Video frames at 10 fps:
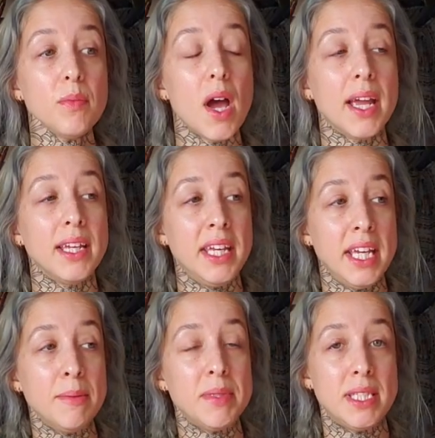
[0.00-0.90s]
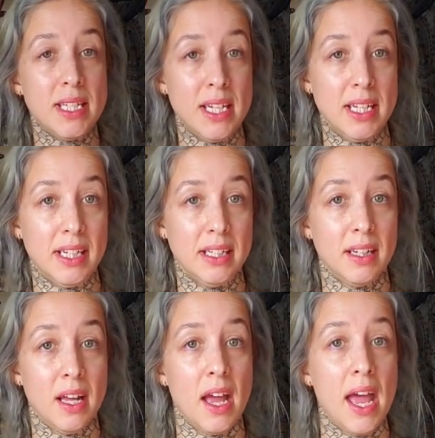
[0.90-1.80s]
I keep
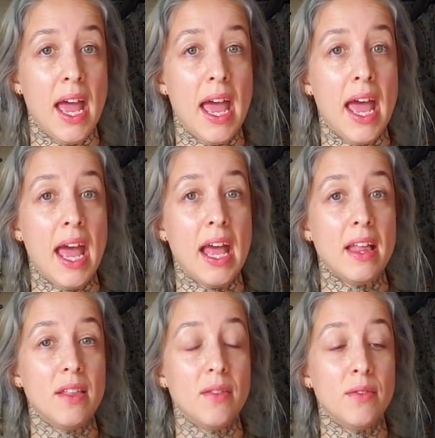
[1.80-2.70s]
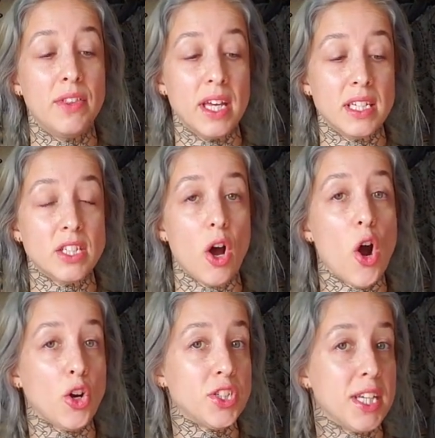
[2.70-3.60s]
seeing this
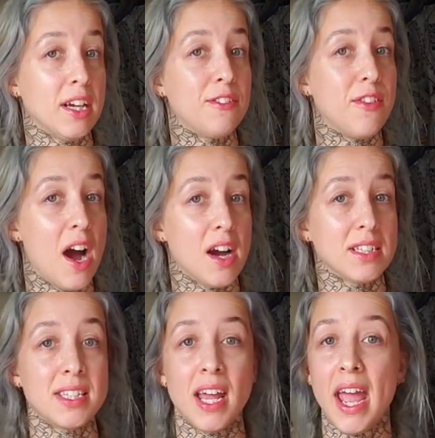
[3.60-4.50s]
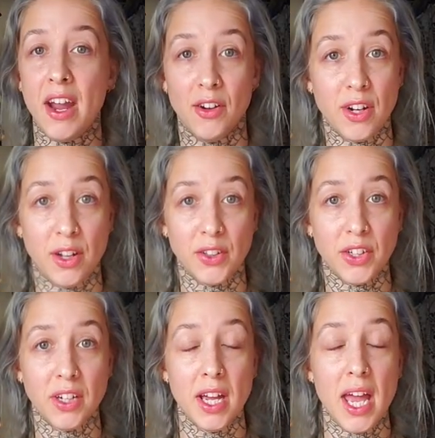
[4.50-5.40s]
Artic Fox hair
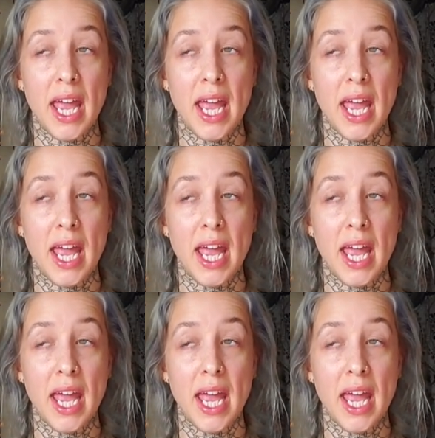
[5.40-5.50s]
color.